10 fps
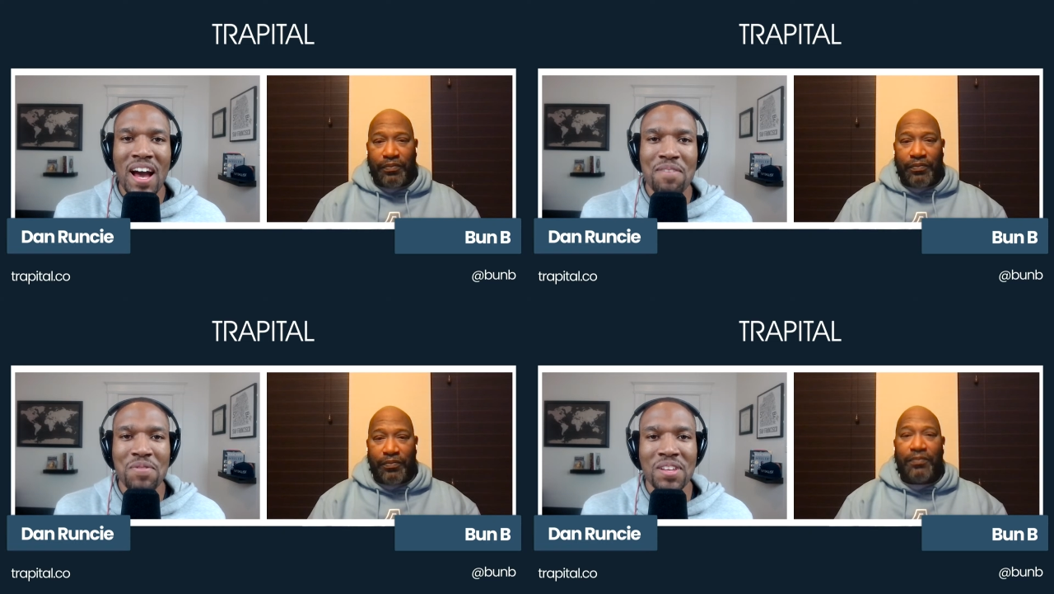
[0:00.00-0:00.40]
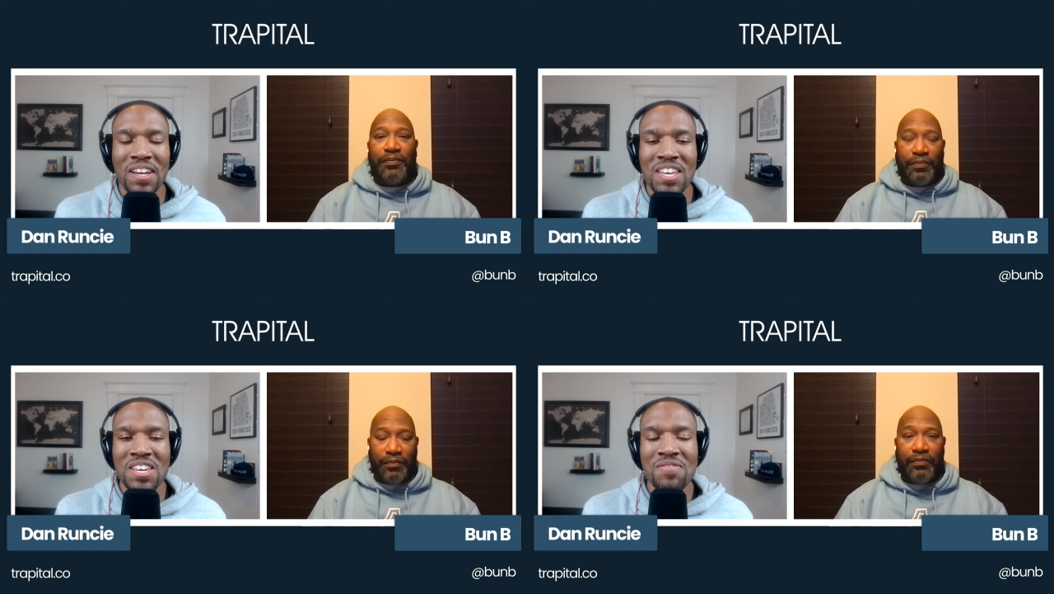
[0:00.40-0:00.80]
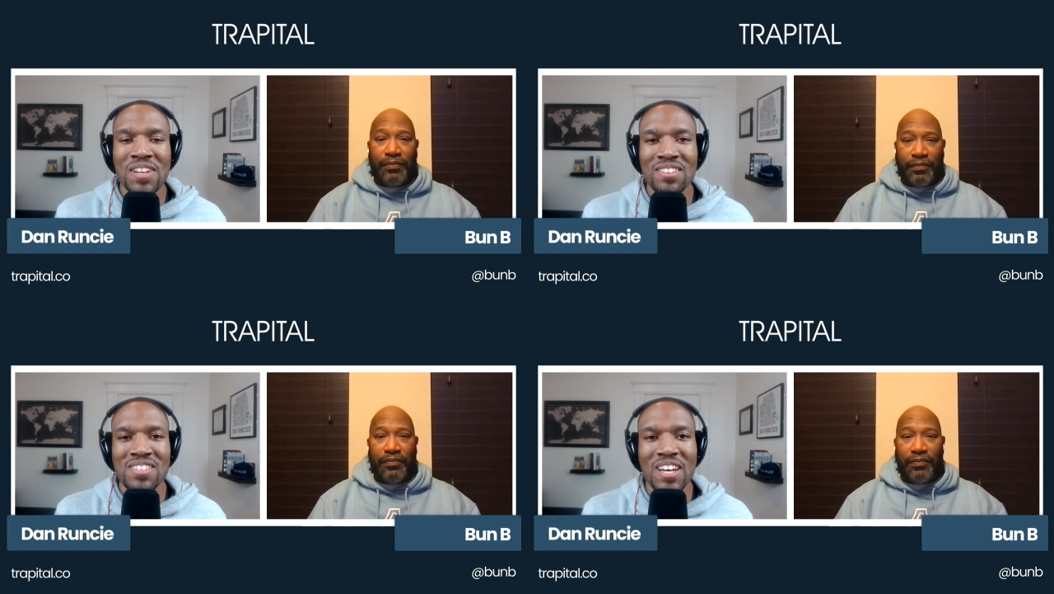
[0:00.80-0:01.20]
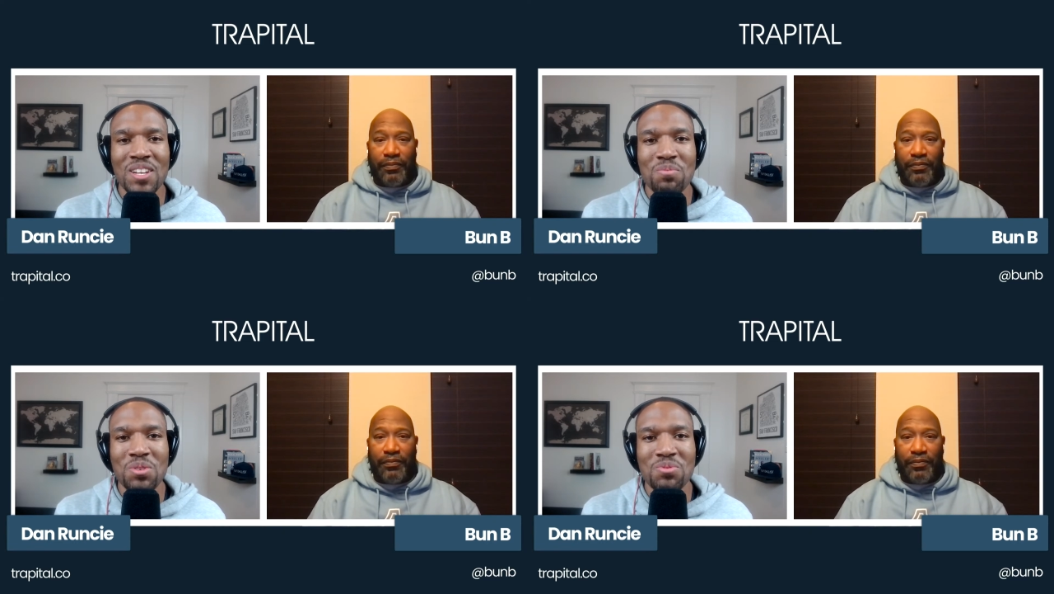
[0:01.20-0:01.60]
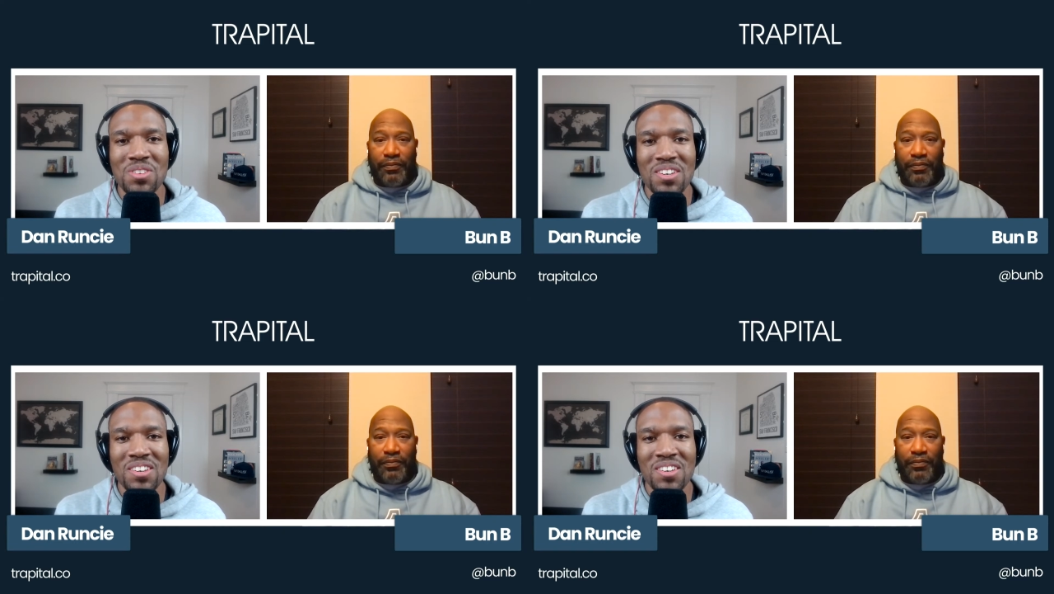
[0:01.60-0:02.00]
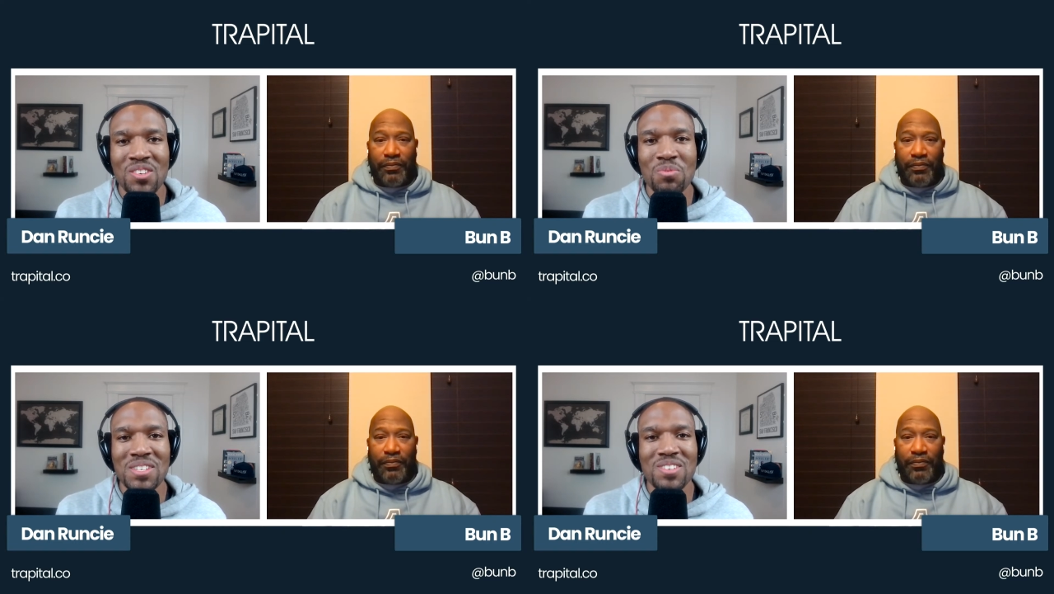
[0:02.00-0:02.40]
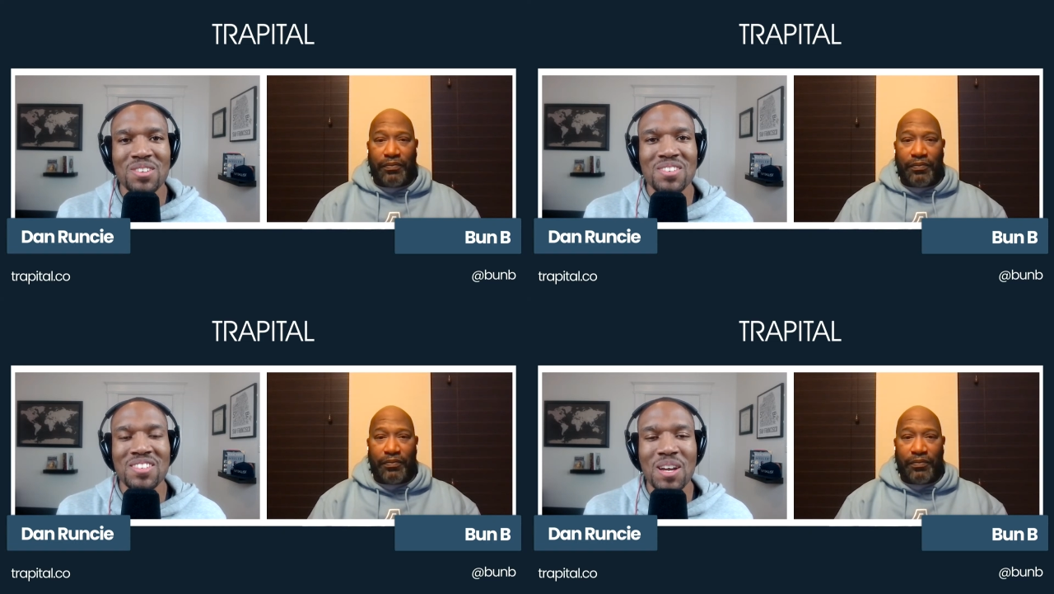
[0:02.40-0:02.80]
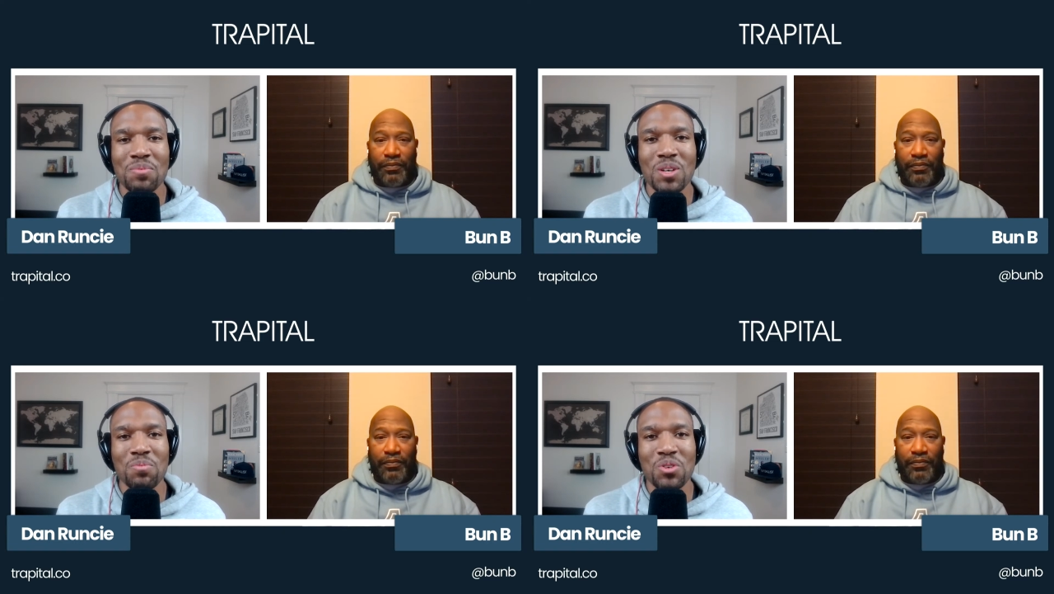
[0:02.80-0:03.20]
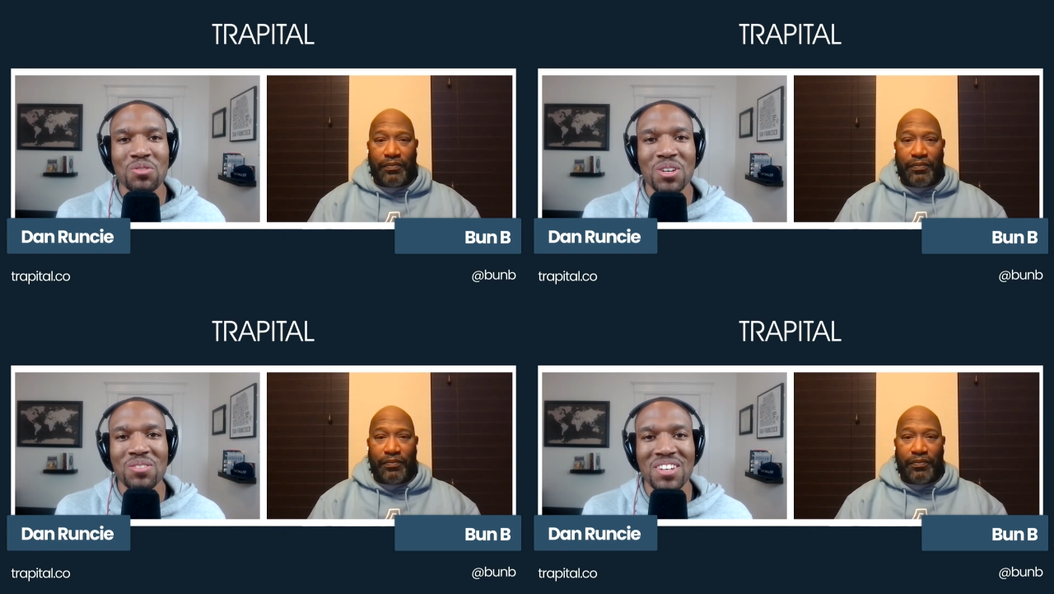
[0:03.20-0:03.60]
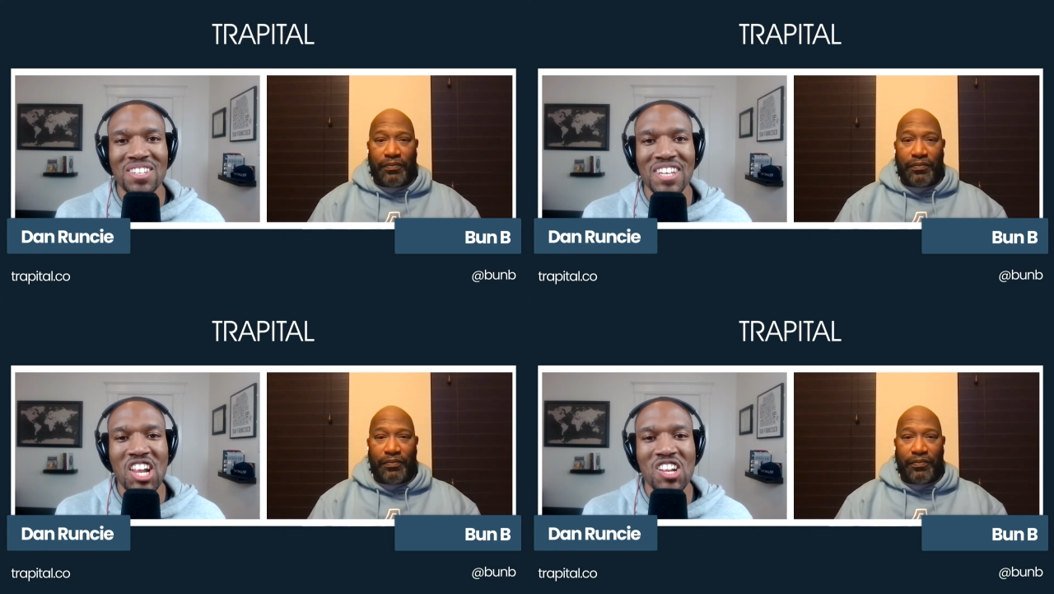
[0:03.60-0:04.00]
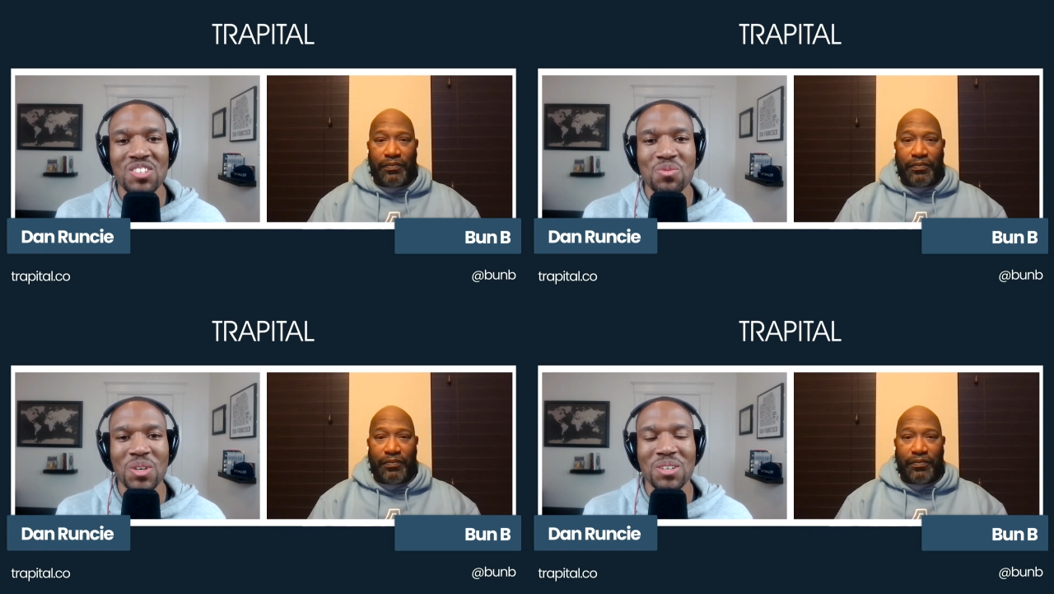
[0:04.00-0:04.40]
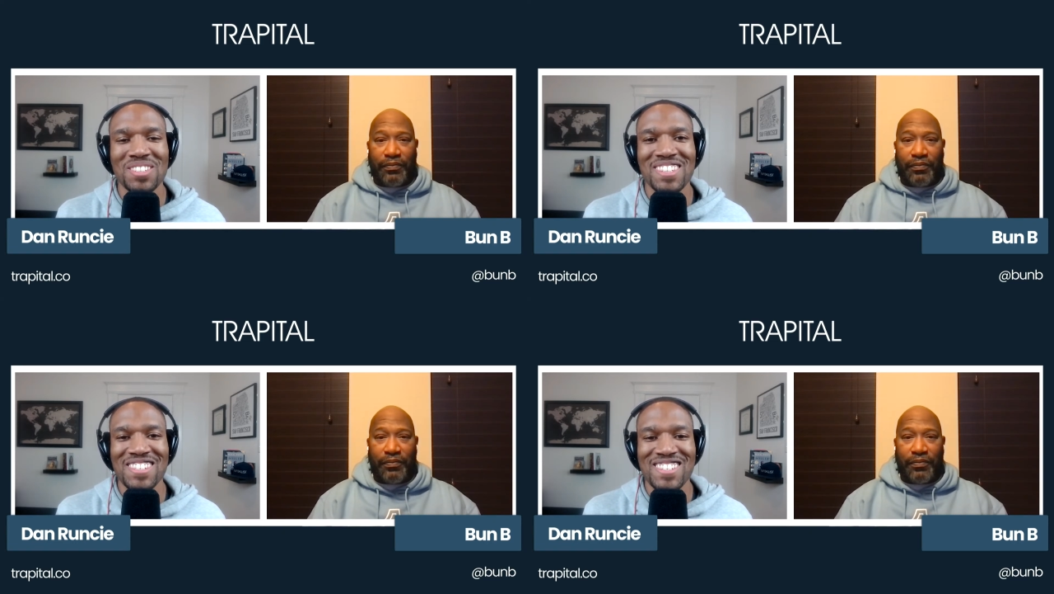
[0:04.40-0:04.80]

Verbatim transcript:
Speaker 1: I feel like even outside of music, you must have stepped up your own collection as well with this